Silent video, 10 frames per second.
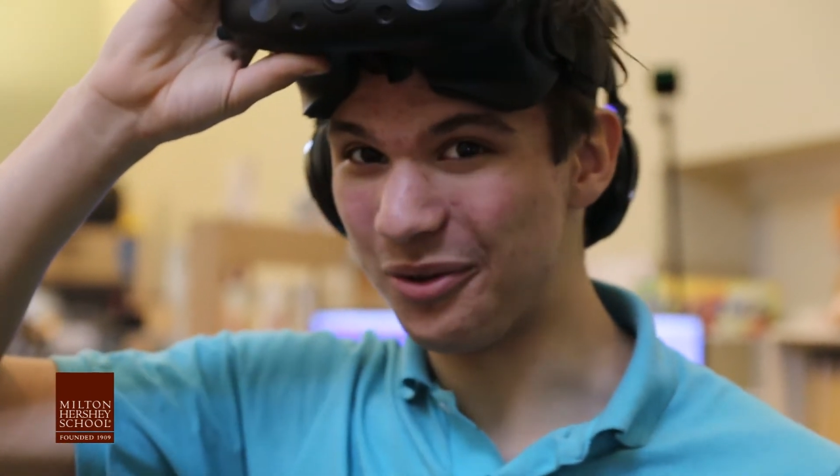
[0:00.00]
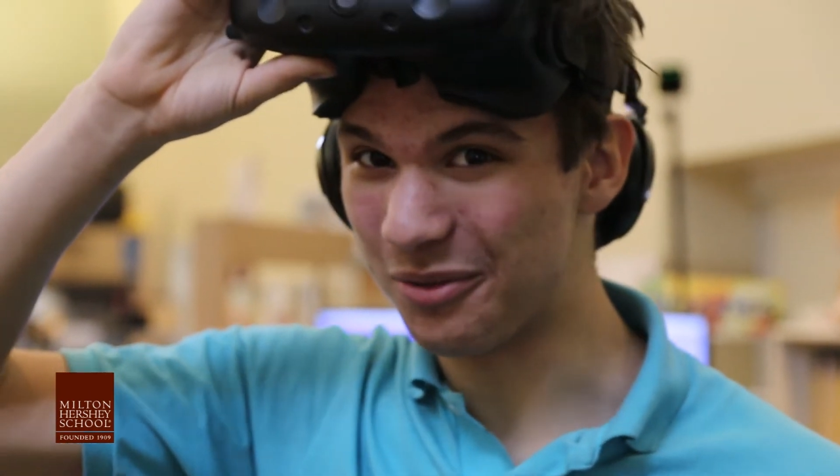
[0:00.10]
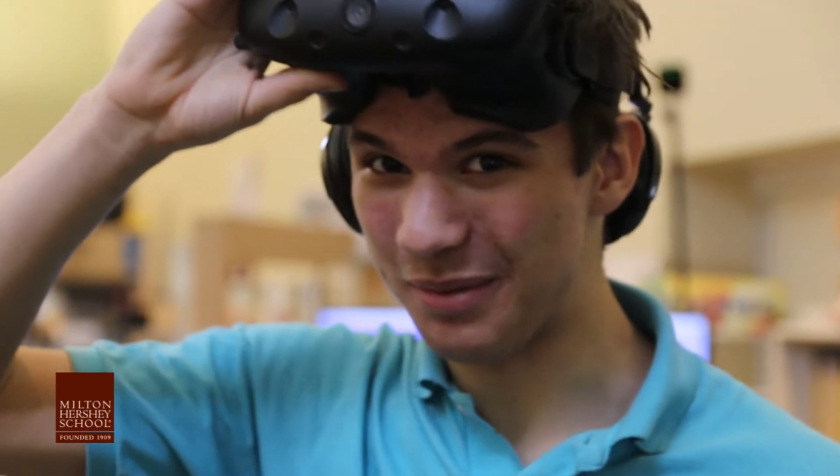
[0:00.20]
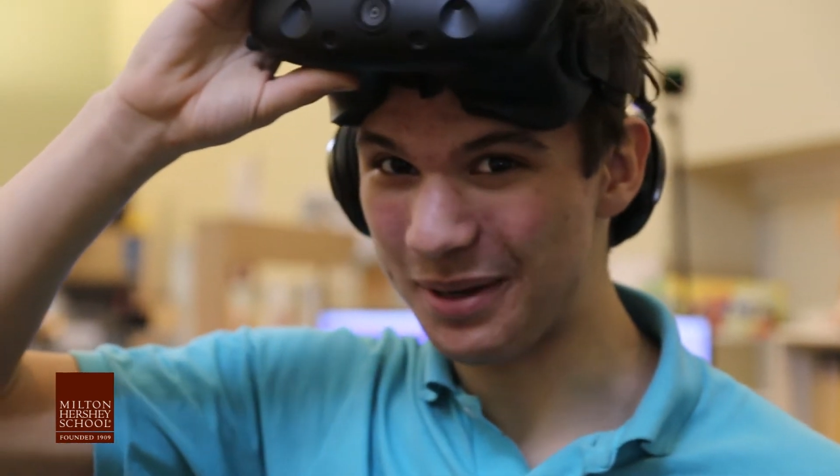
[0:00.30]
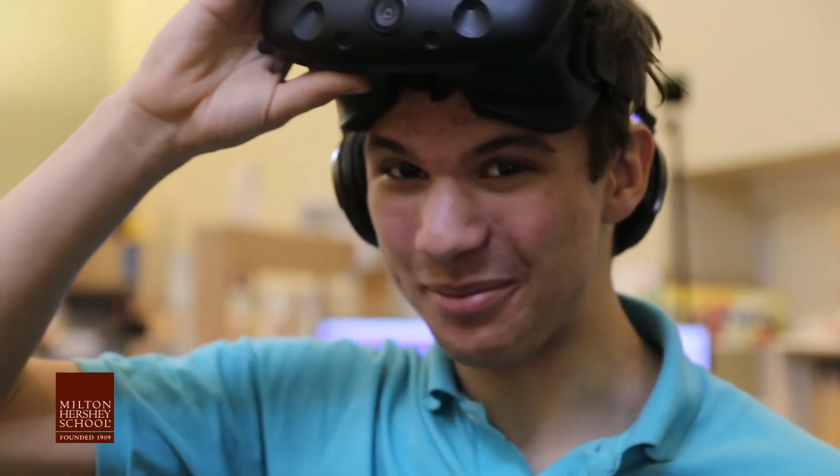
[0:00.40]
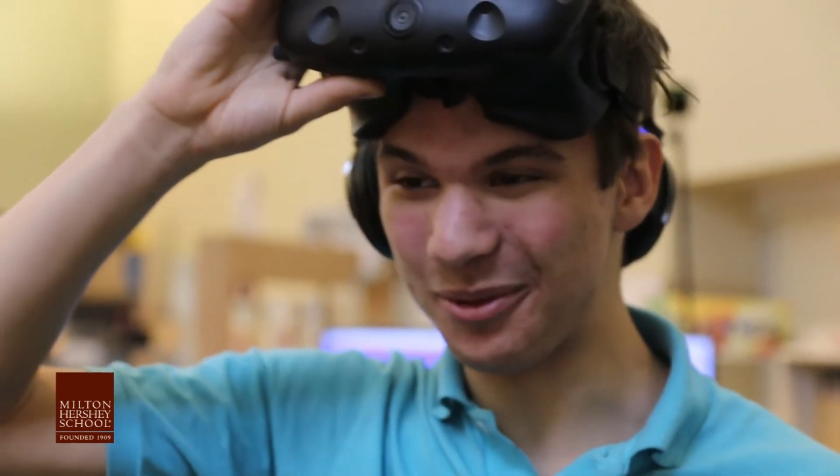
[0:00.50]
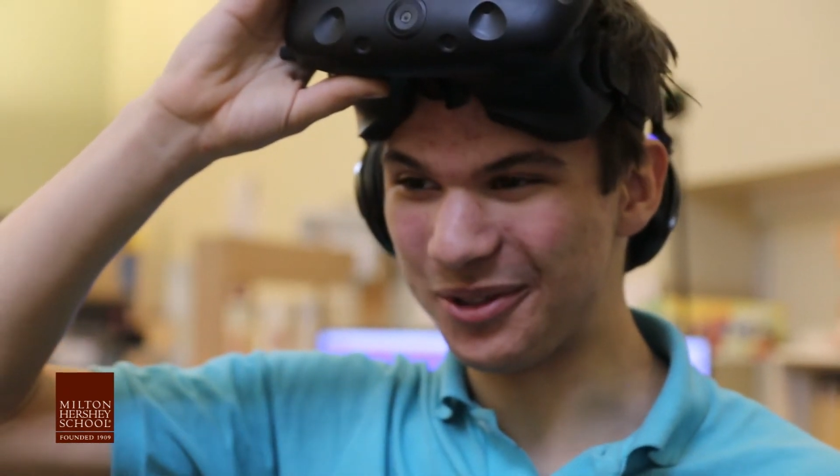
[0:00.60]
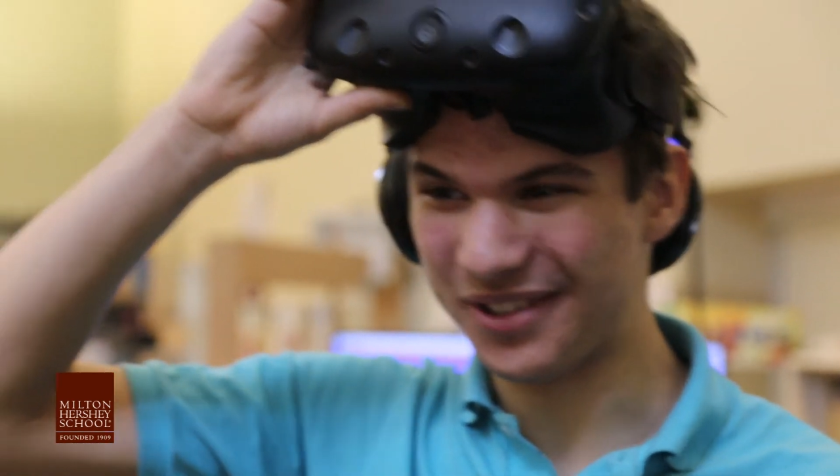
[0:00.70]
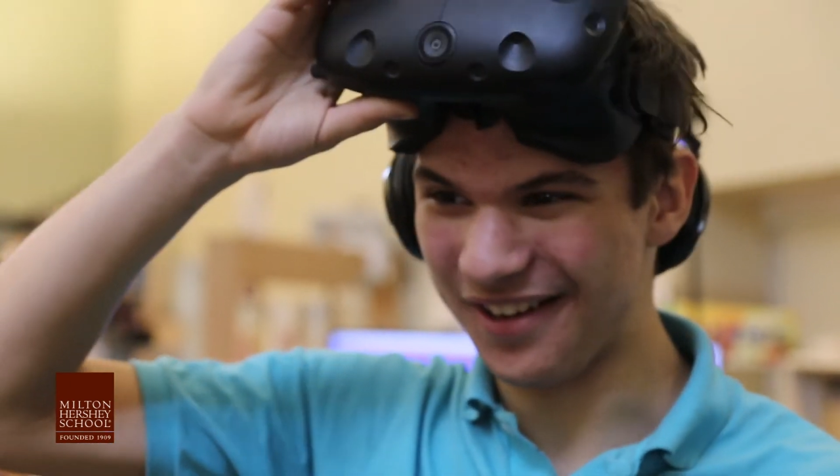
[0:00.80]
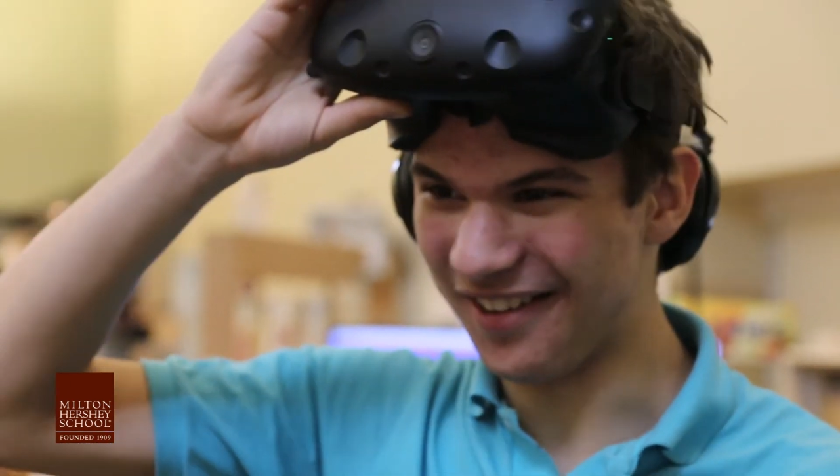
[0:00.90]
those
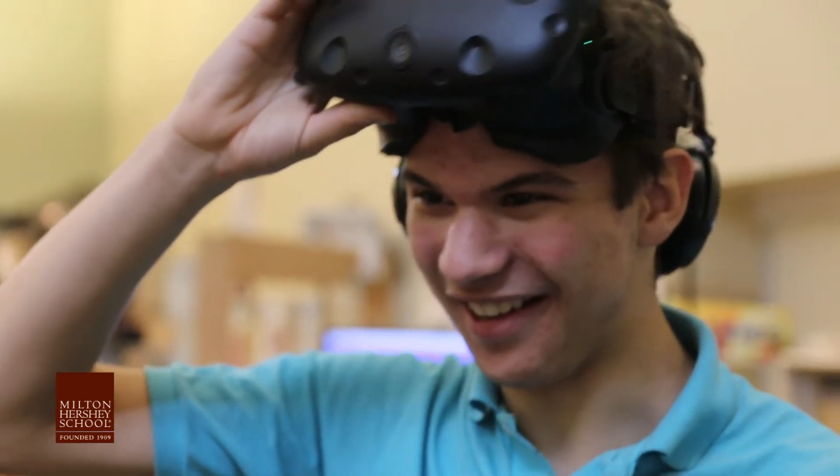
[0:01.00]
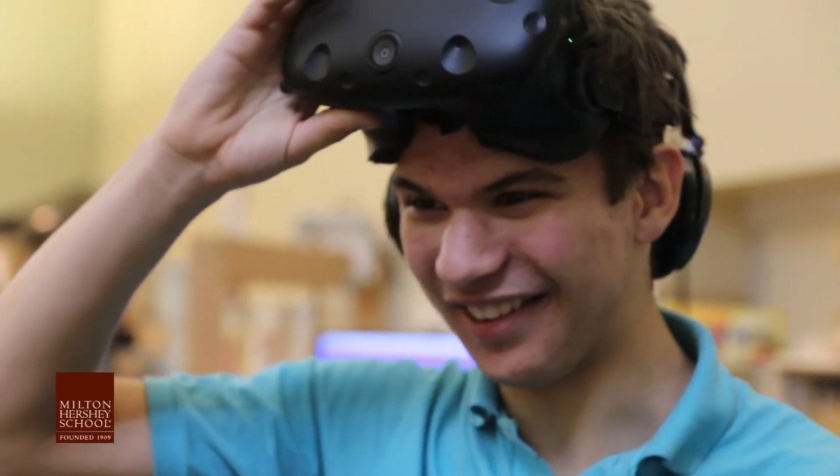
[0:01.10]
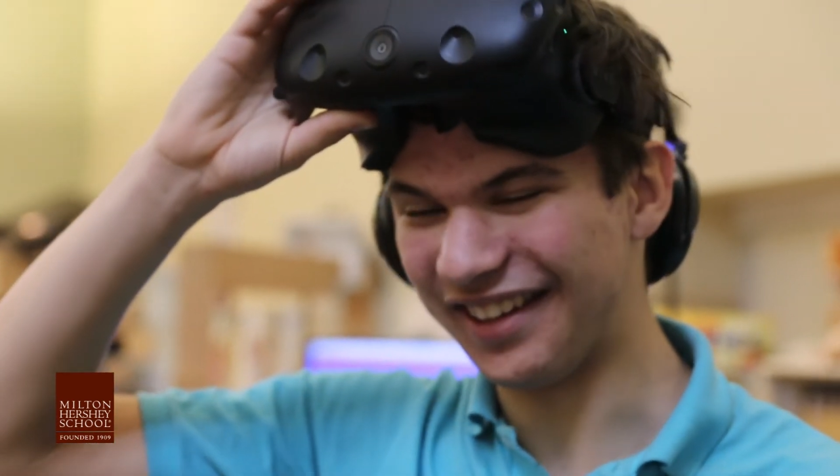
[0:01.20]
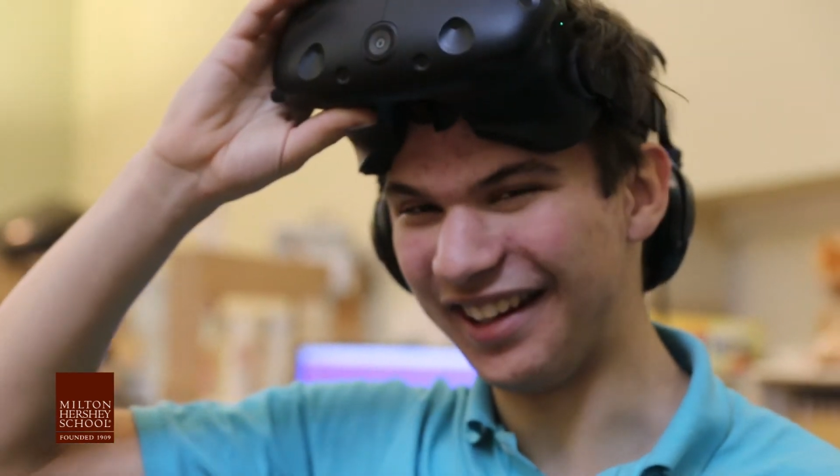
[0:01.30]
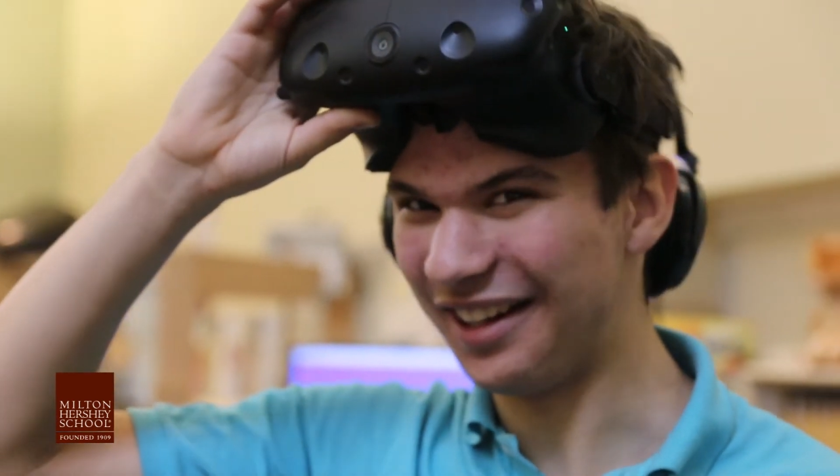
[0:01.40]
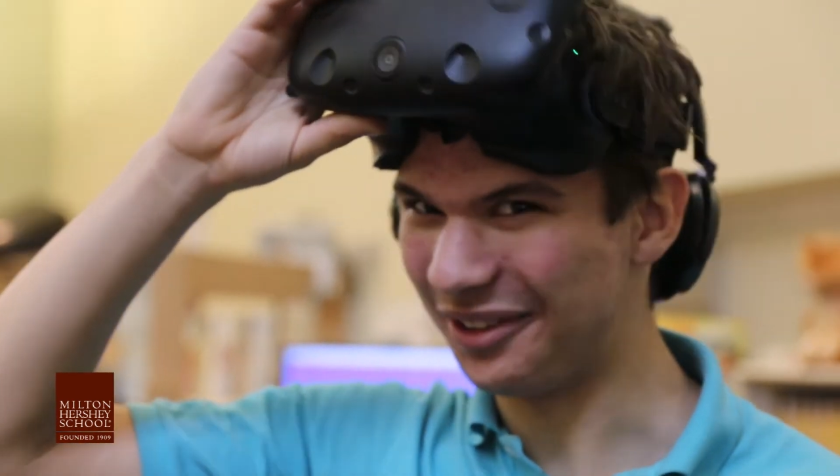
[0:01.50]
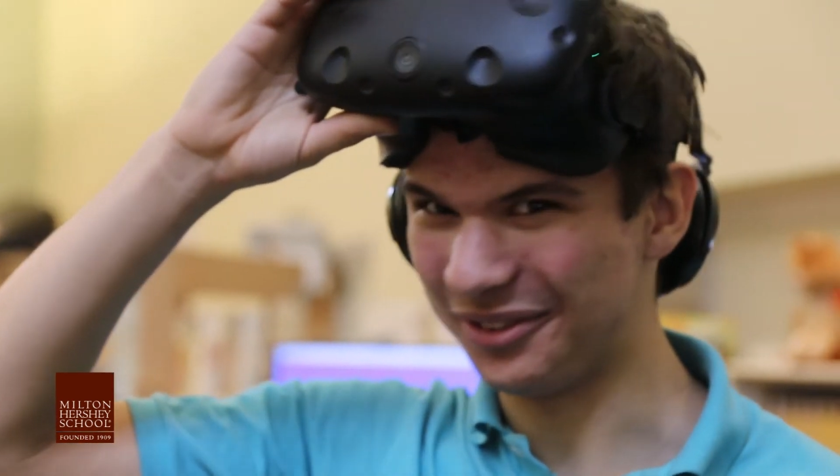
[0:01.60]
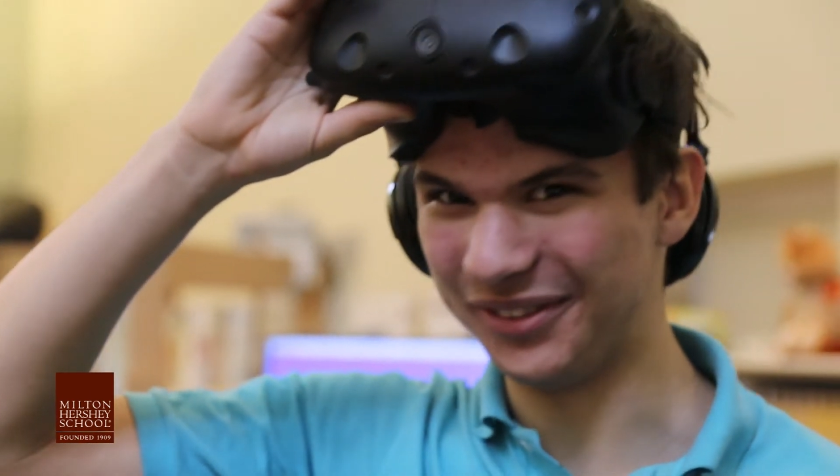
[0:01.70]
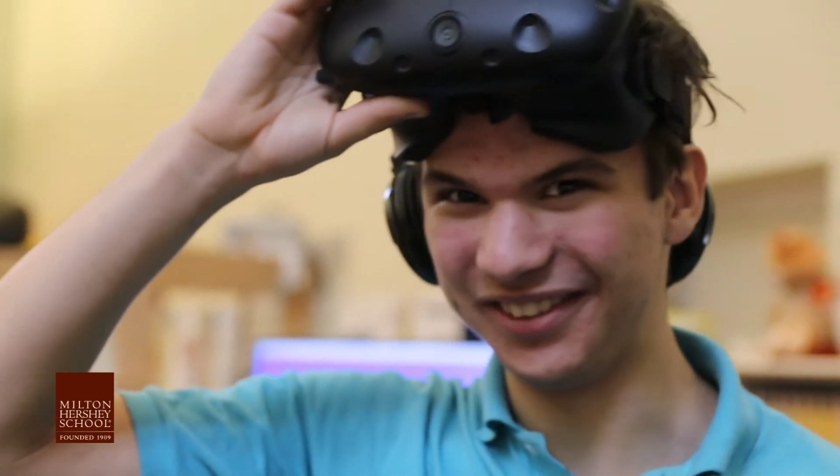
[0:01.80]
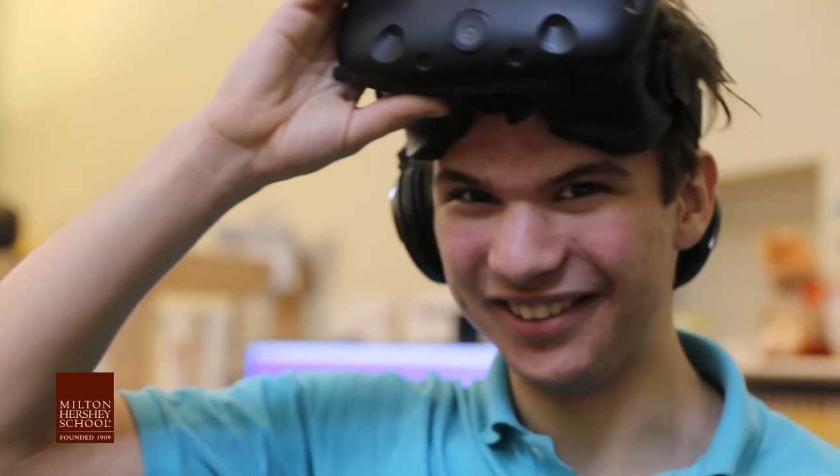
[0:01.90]
people staring at that
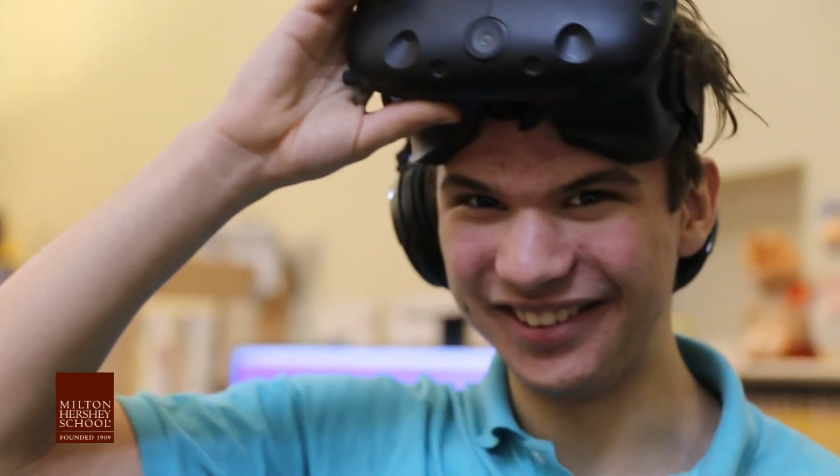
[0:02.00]
elephant.